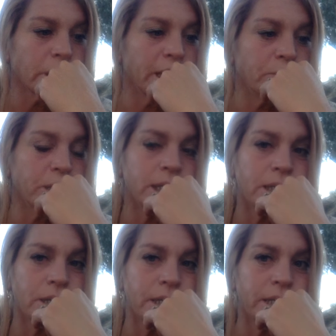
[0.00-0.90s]
and really
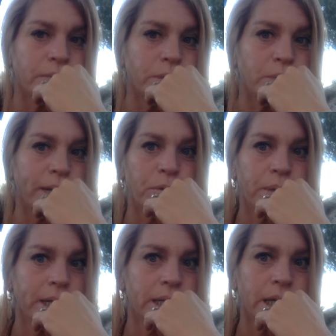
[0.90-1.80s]
looking at what way are
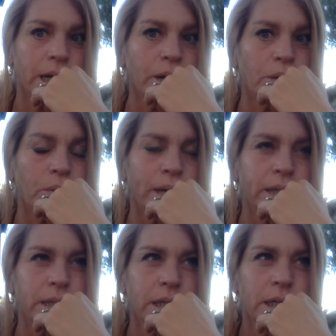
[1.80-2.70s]
we going to go.
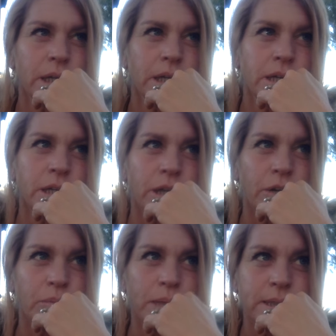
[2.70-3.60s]
And, you
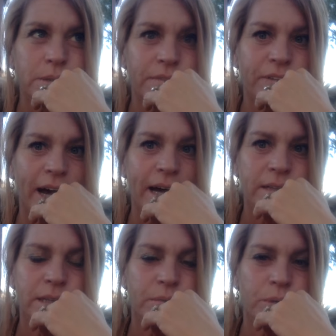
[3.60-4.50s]
know, plus the
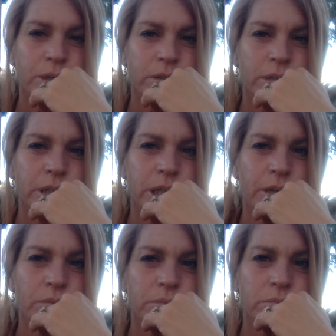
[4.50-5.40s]
fact that we're, you
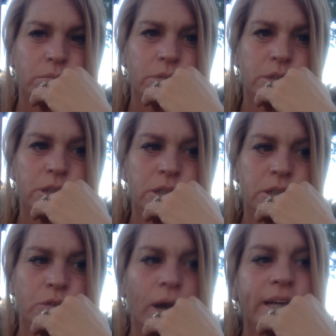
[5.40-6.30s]
know,
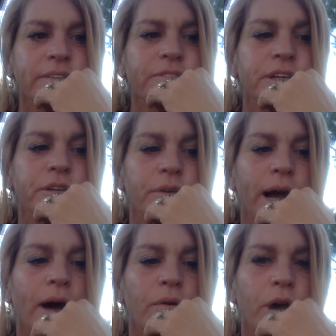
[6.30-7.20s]
trying to figure
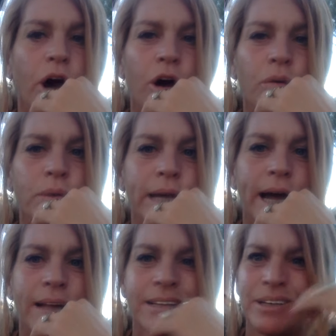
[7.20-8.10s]
out our
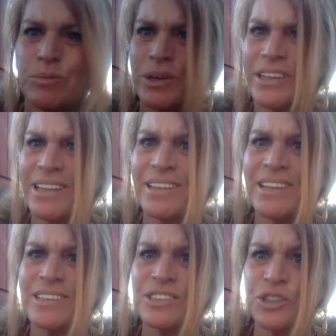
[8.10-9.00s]
reality within
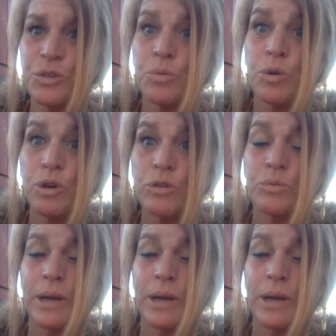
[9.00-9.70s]
this new world